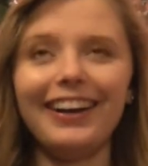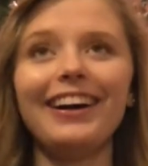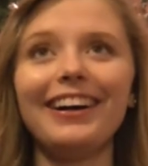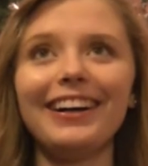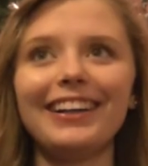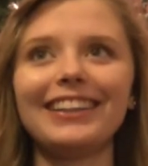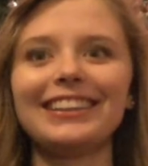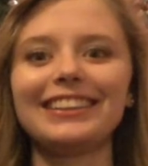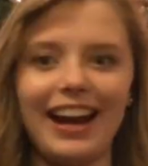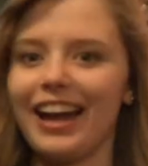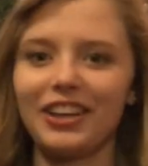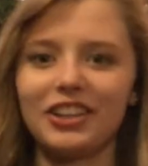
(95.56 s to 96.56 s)

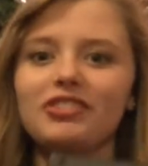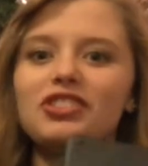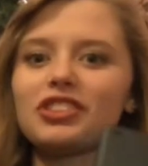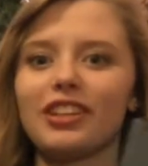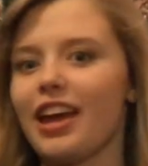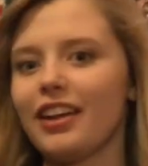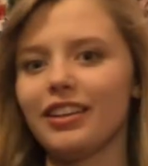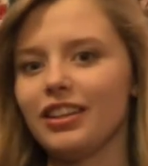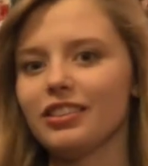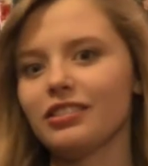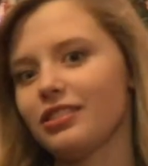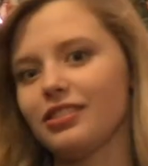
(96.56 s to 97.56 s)
I could have just had
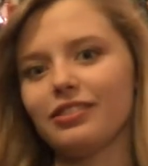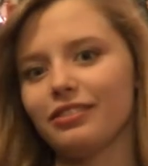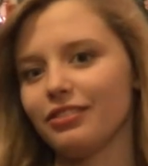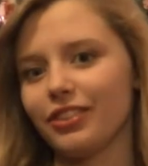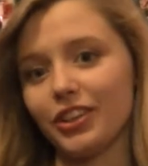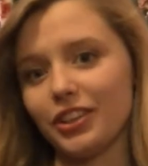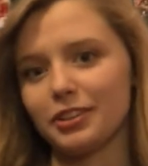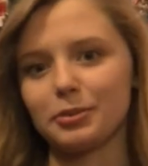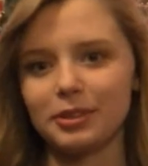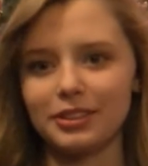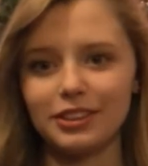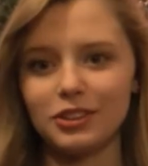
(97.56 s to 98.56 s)
this for
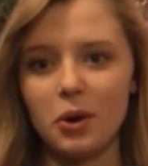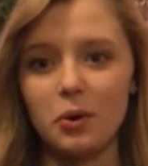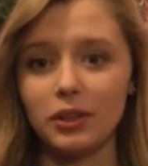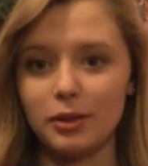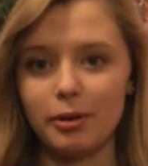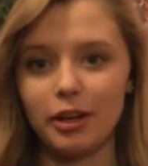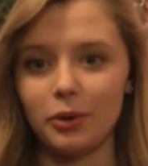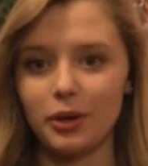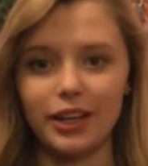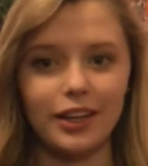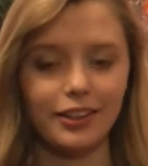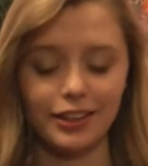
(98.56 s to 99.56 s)
Christmas and totally been
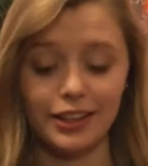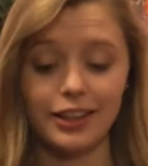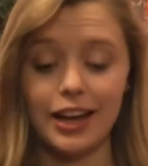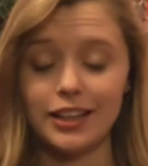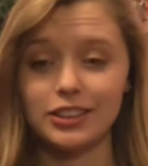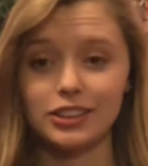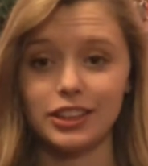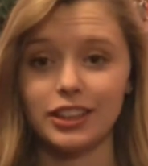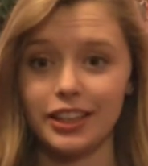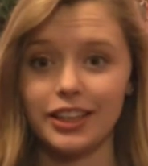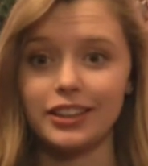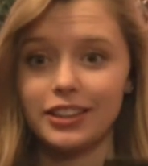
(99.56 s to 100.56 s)
okay. Like honestly,
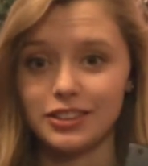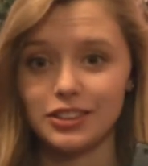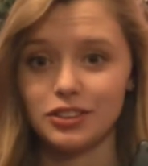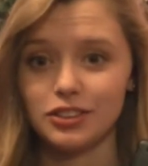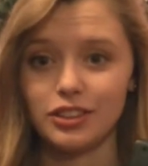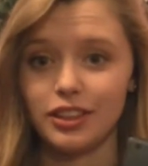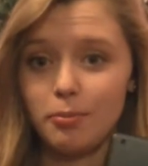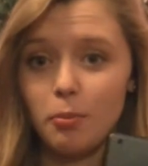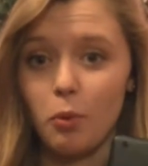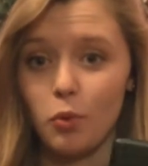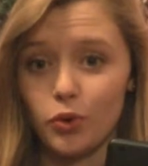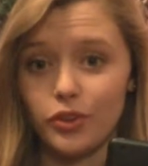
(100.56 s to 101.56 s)
like this is
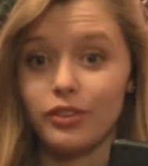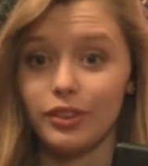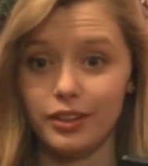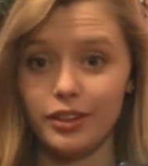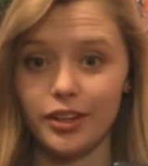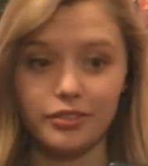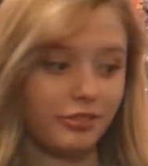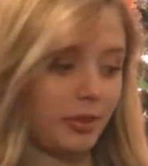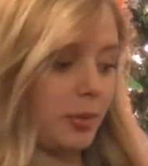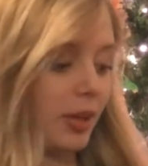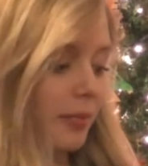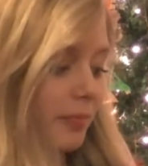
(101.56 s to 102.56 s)
more than enough for
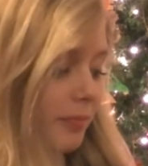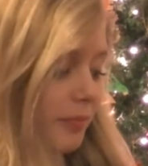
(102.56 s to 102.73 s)
me.